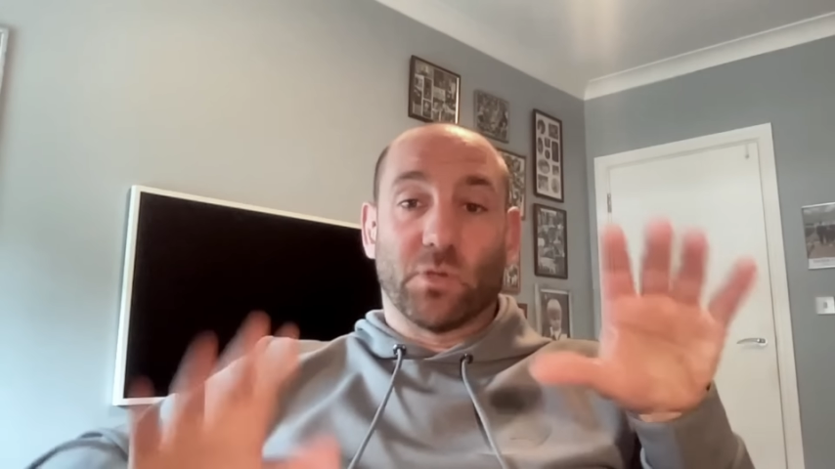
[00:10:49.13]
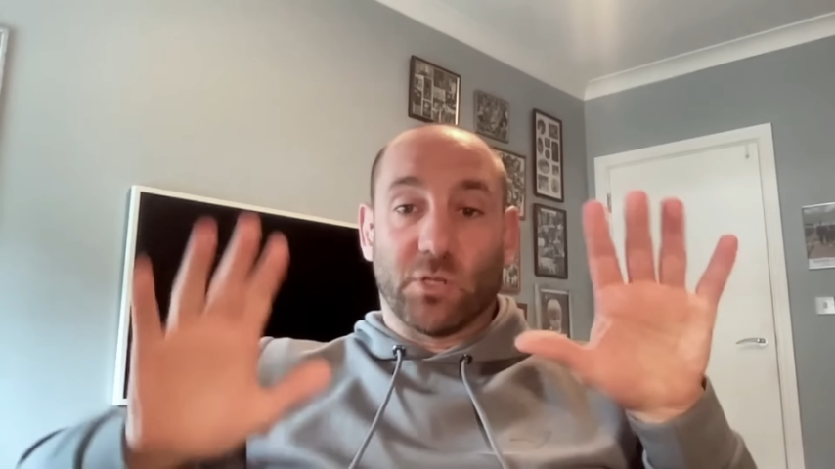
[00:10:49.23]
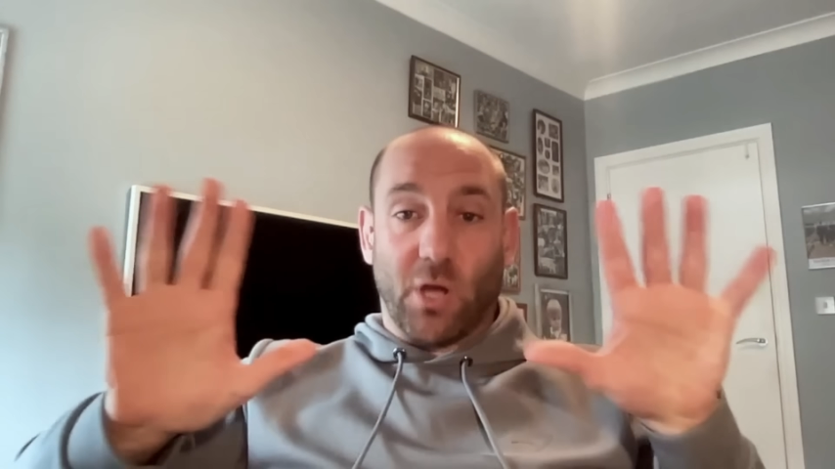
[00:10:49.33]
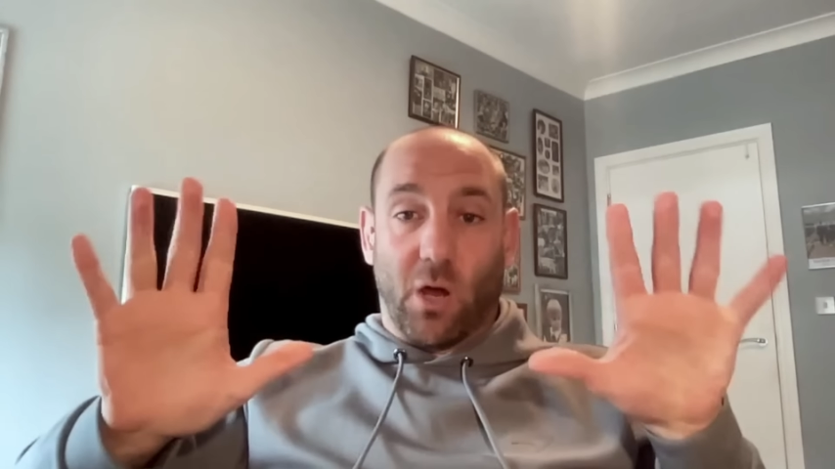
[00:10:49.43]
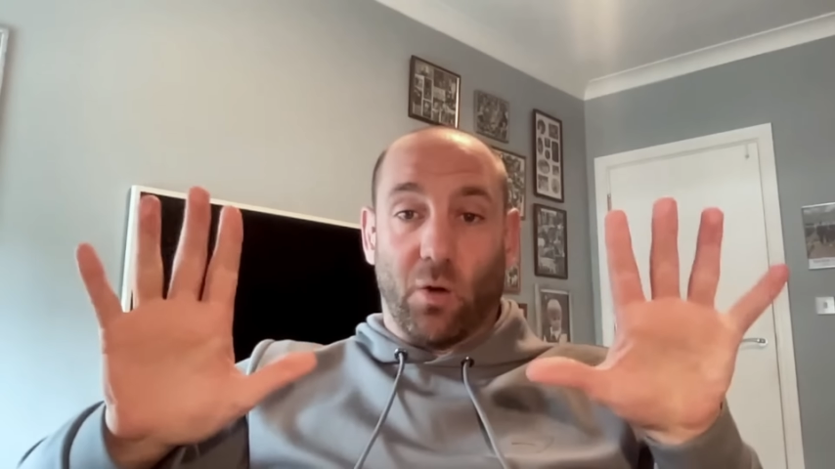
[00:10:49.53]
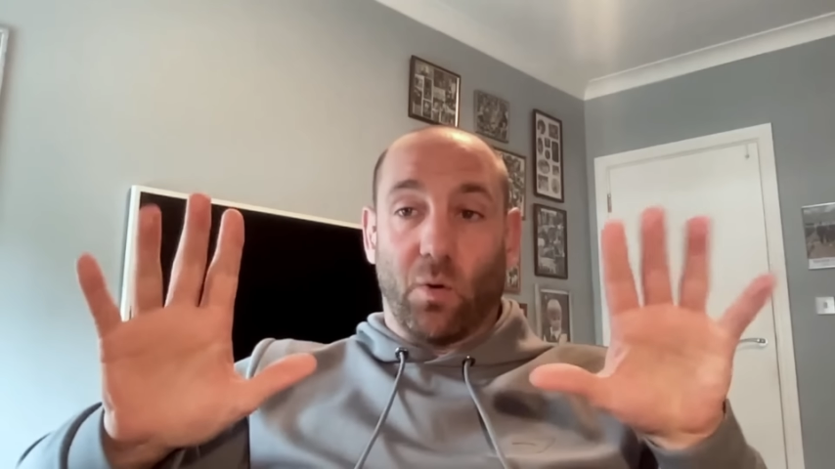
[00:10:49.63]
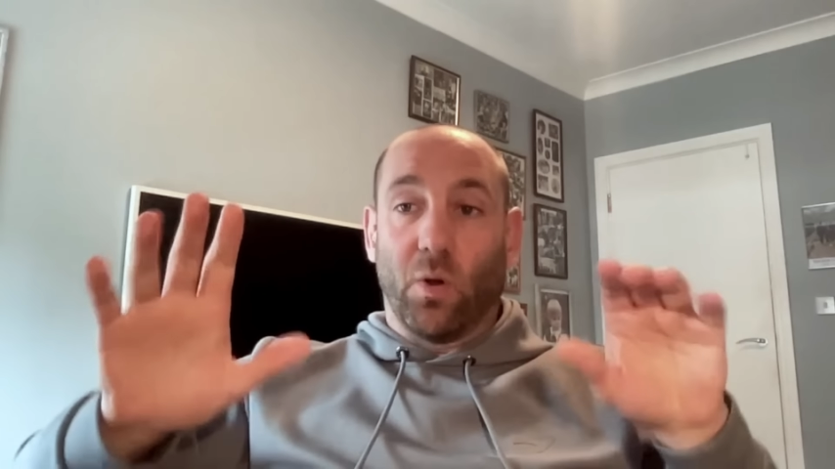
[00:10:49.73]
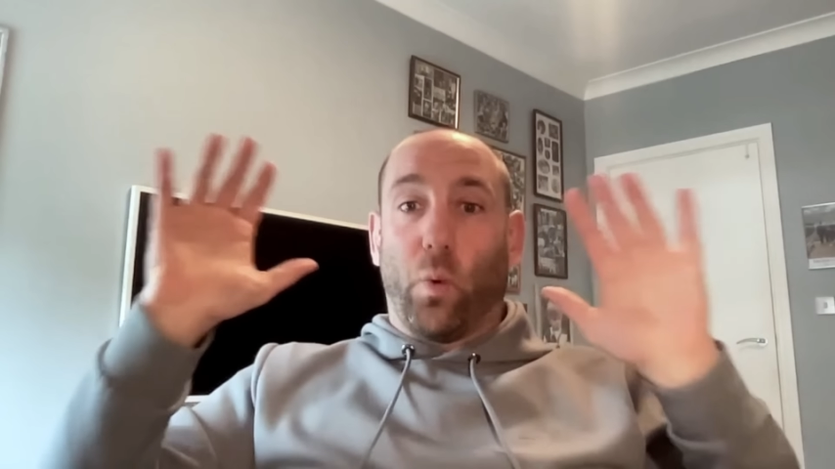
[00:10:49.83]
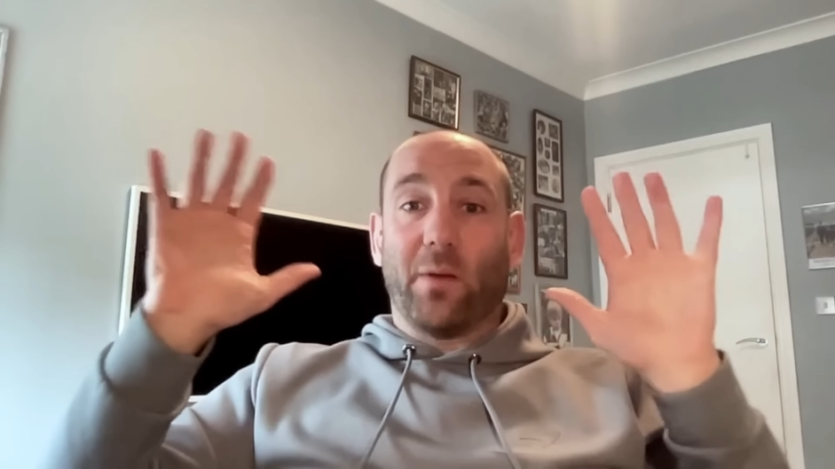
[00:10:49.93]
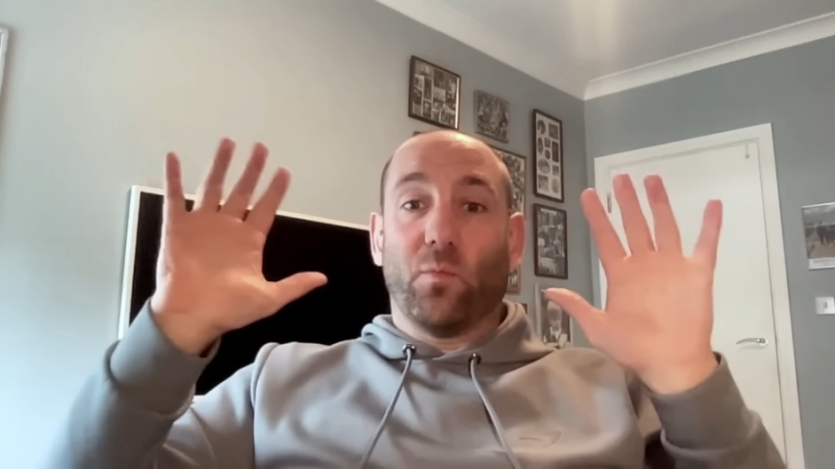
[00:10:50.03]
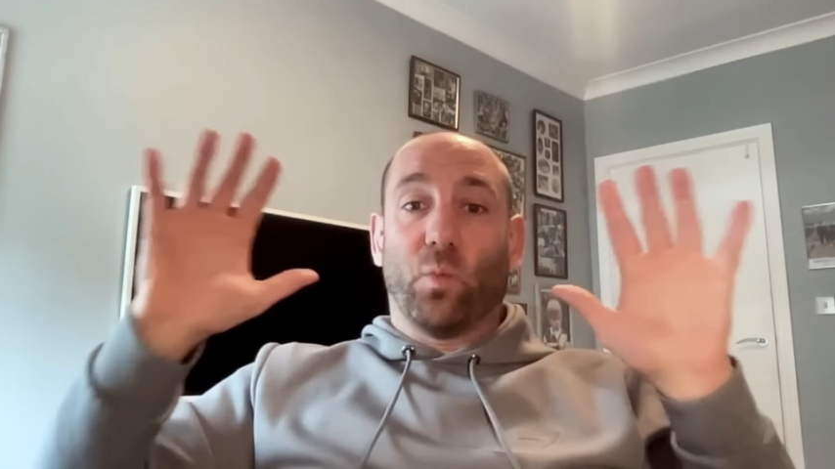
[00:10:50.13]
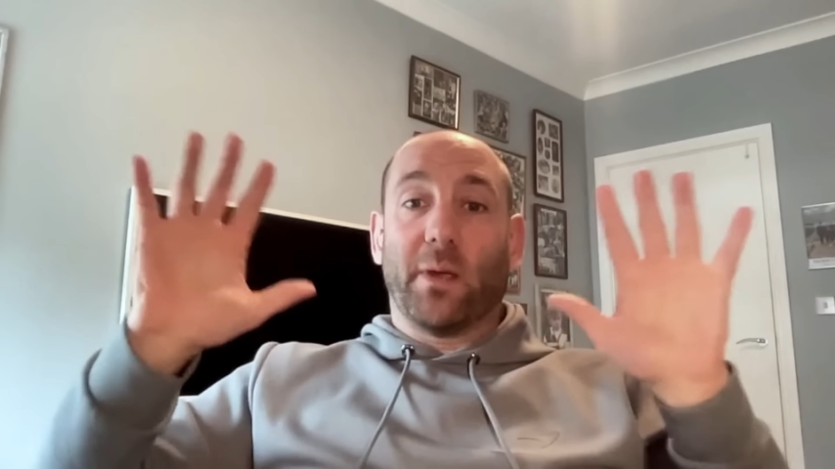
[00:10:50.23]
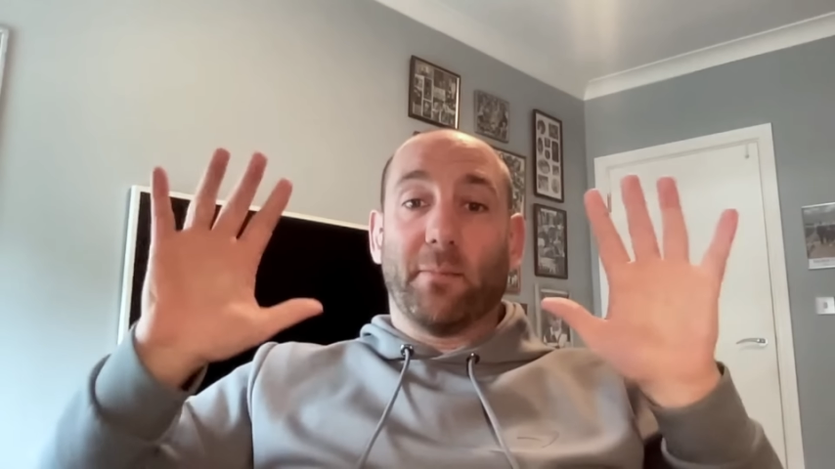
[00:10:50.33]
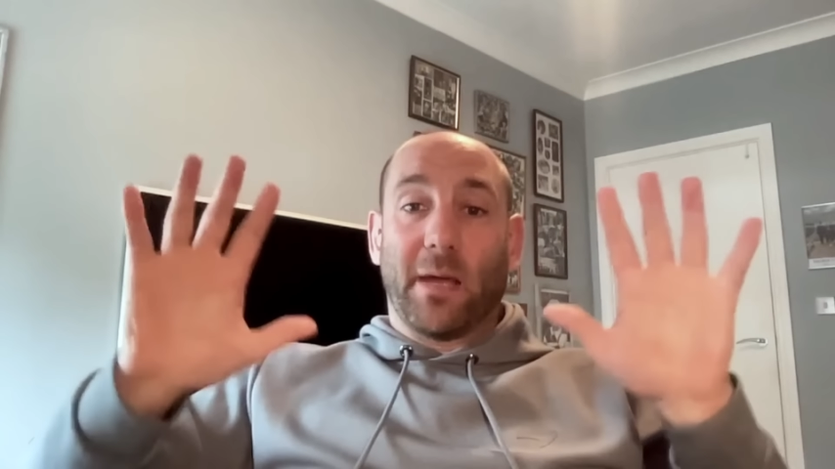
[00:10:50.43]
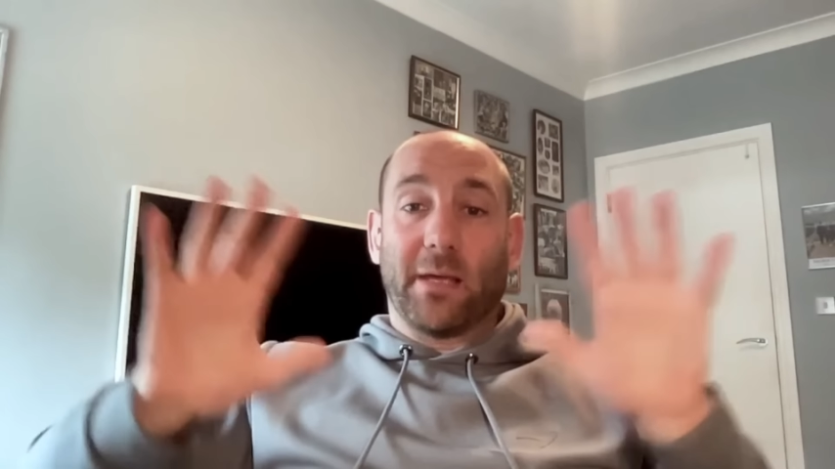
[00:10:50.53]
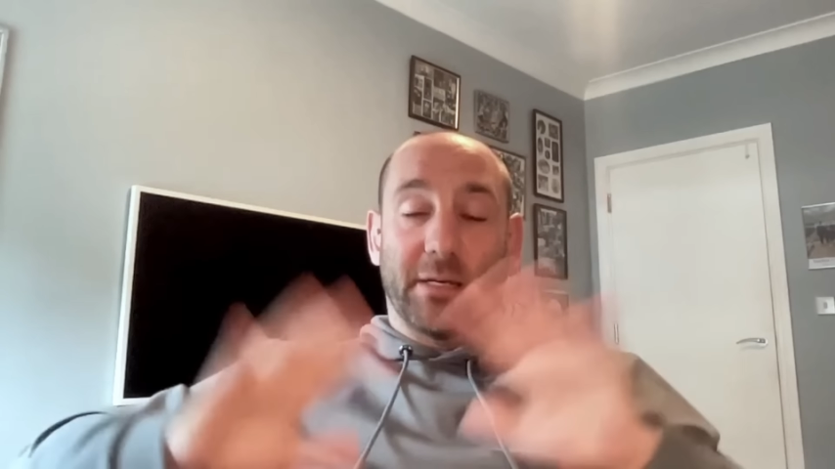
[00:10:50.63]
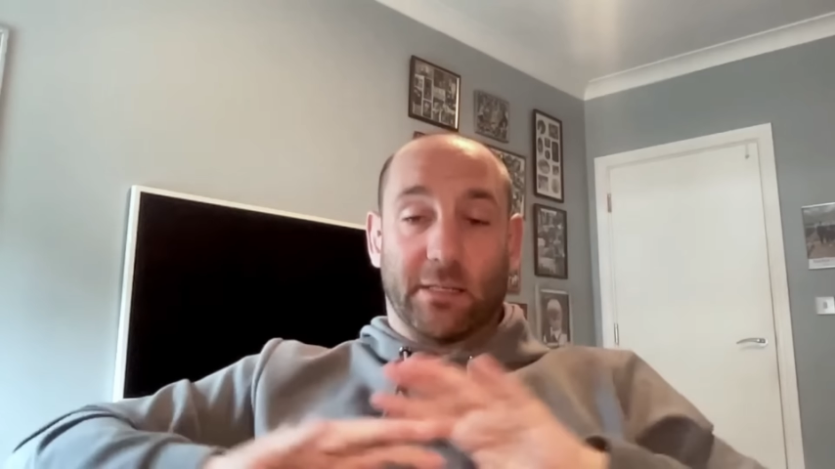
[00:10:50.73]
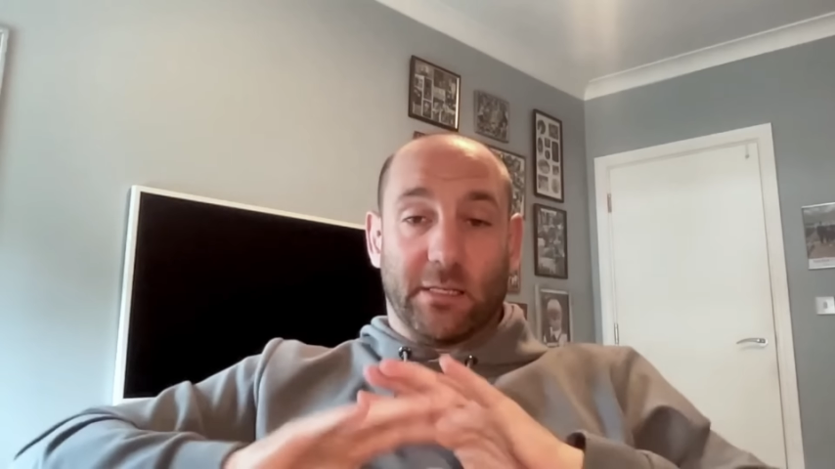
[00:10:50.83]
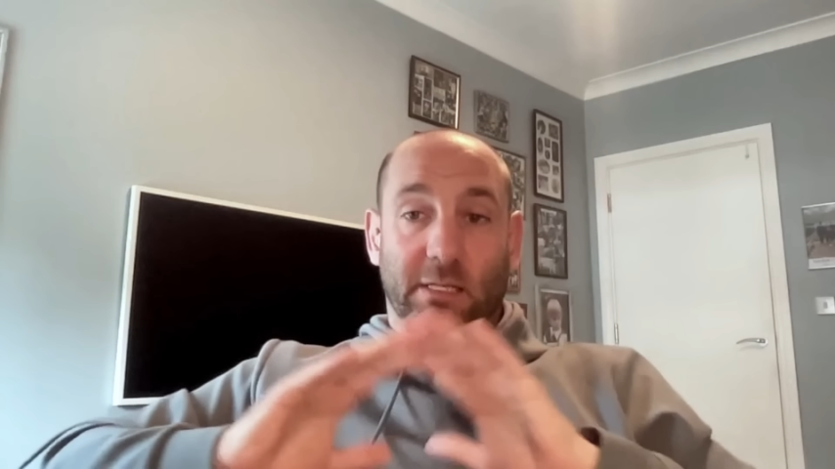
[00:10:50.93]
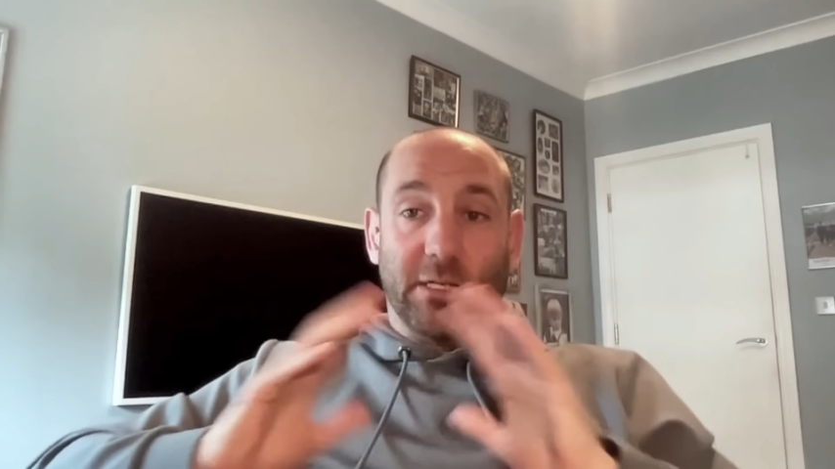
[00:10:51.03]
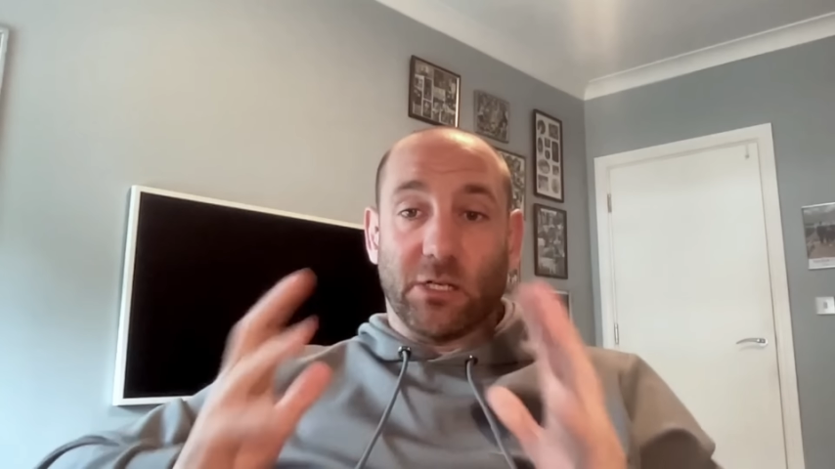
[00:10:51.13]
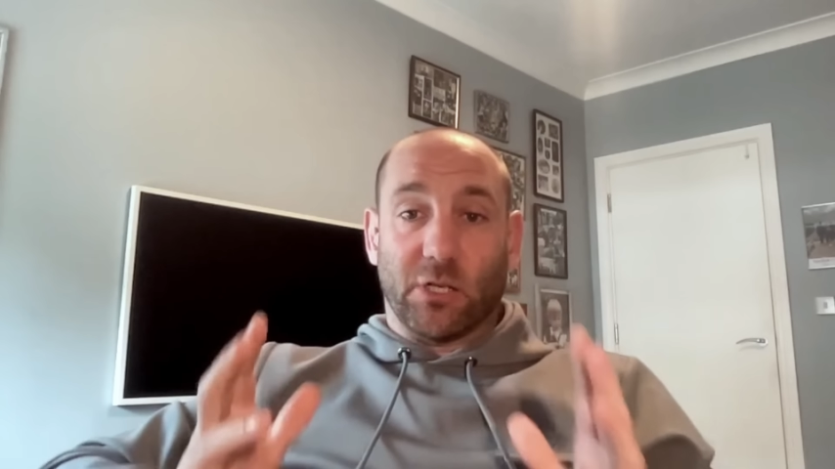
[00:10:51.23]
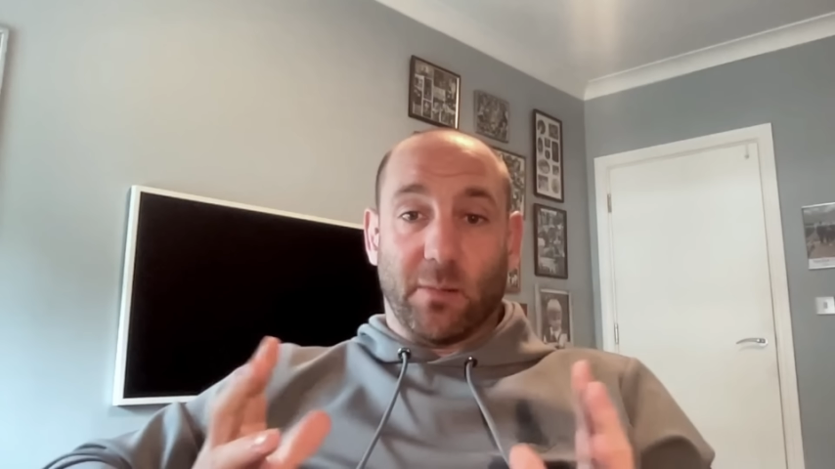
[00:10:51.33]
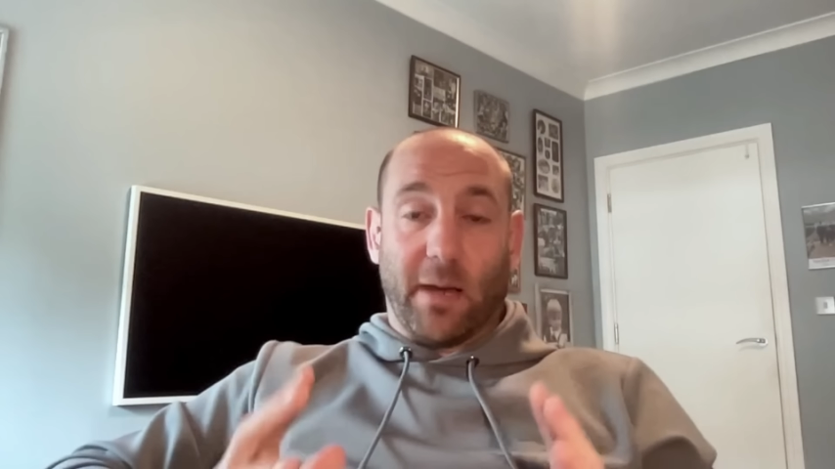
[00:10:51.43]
So when we make a decision